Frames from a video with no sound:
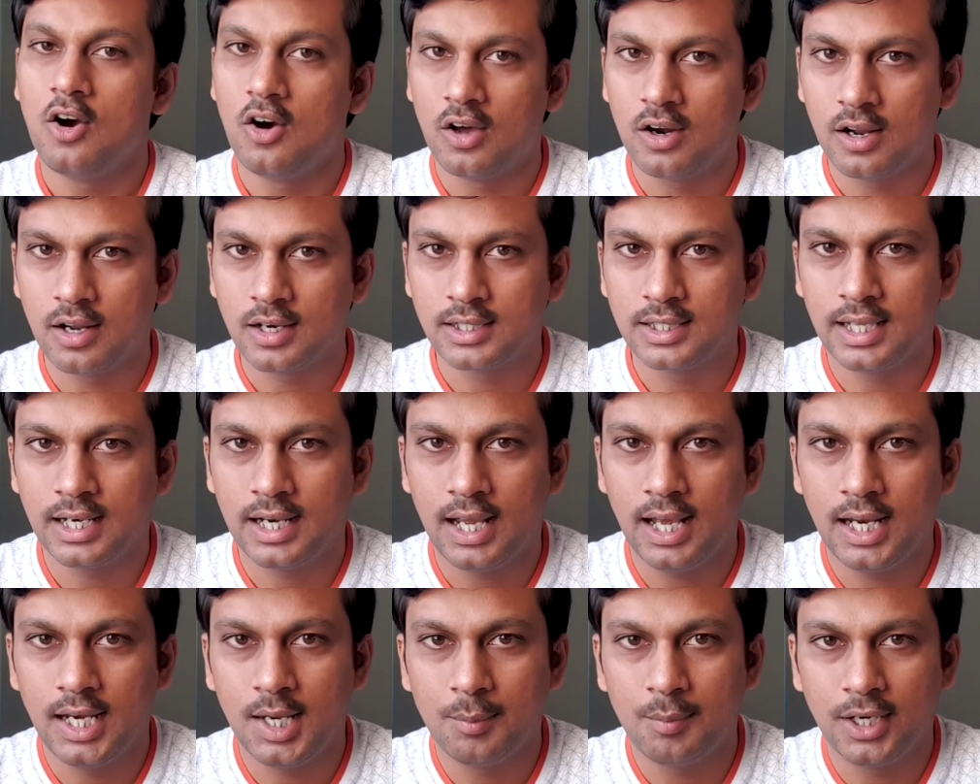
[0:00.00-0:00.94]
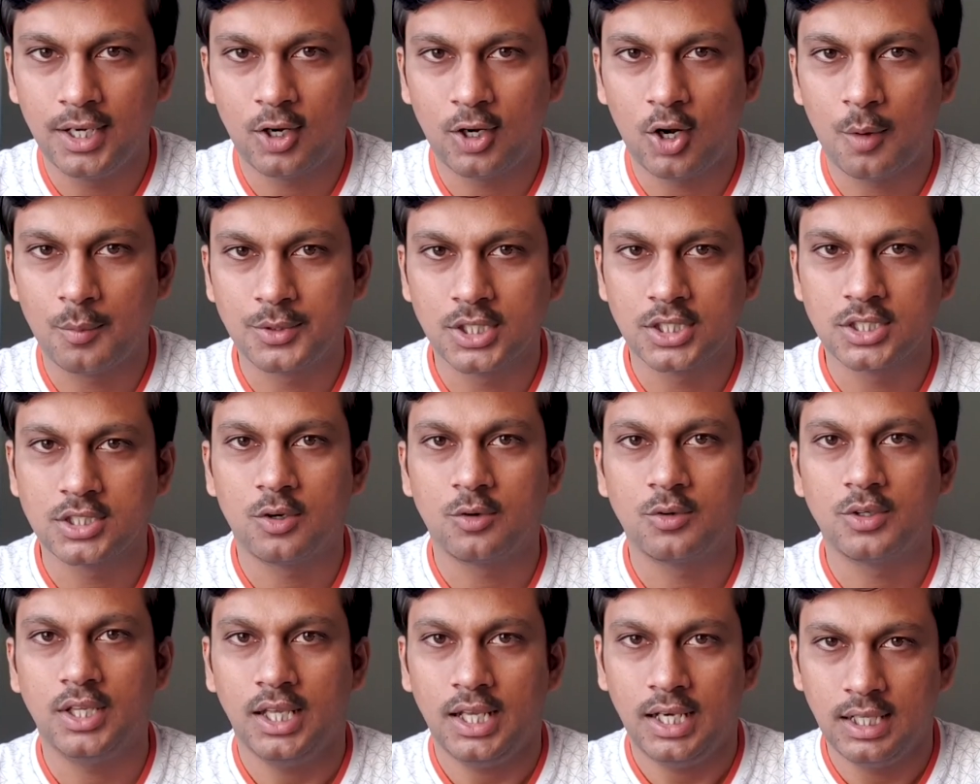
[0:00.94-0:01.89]
or are there any better options
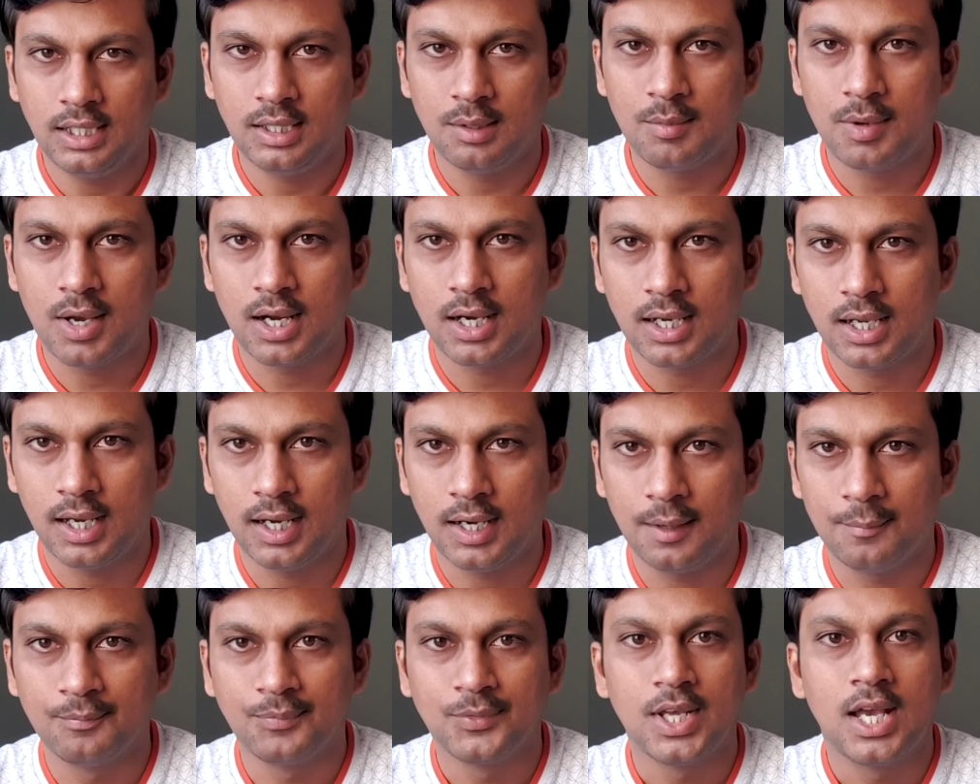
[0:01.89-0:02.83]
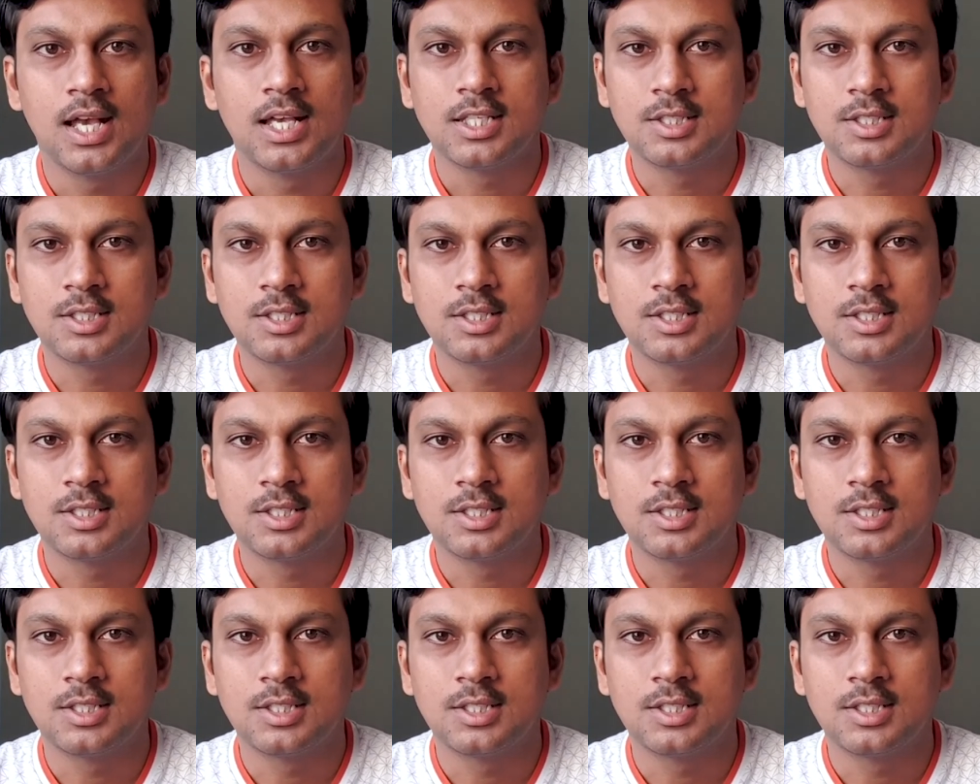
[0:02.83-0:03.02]
out there in the market.